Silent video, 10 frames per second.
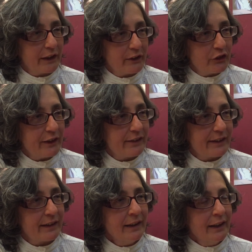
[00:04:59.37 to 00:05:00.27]
and she's
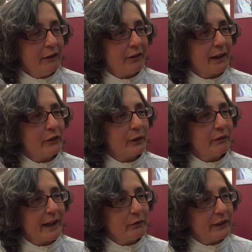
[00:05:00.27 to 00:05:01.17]
the founder
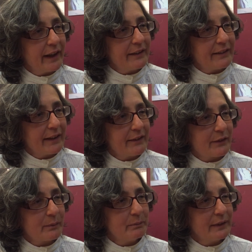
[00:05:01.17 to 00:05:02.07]
of the Everyday
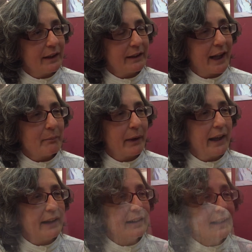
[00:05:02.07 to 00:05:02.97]
Sexism uh, campaign.